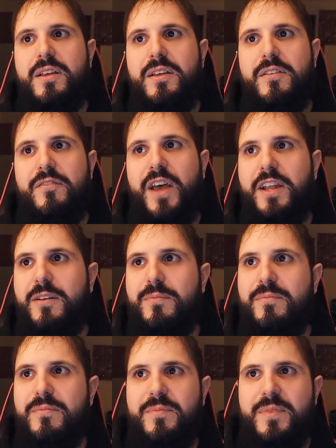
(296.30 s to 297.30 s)

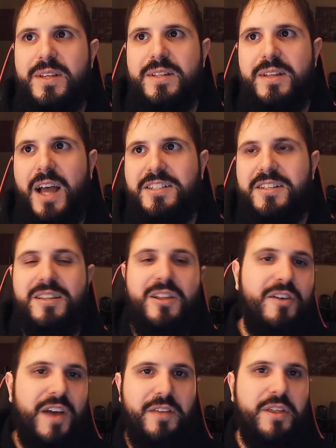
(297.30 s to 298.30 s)
Venom, I just
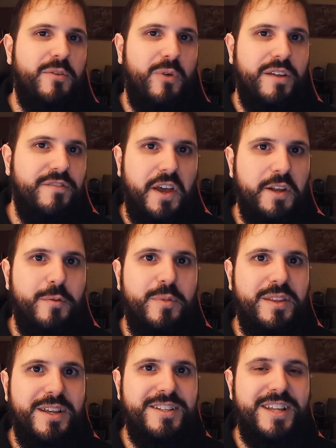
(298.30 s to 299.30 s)
love how they write Venom
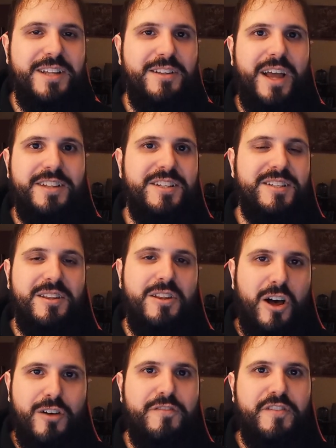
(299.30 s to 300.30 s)
in this. I just
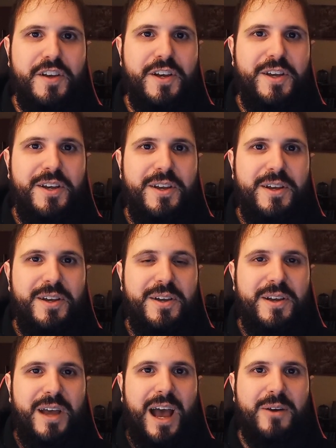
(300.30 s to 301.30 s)
love
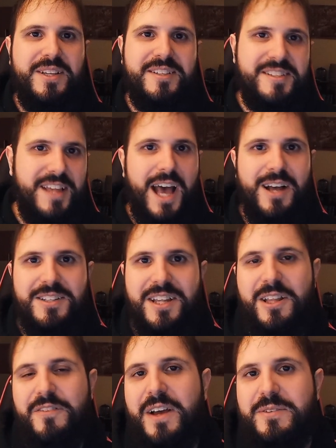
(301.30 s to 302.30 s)
how he sounds. I
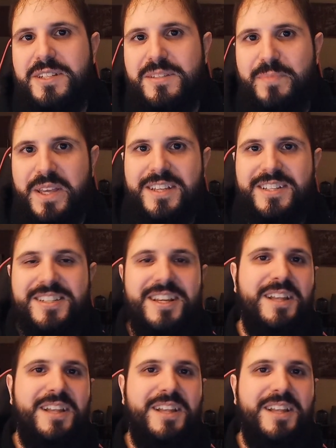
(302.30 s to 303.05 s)
love how he speaks.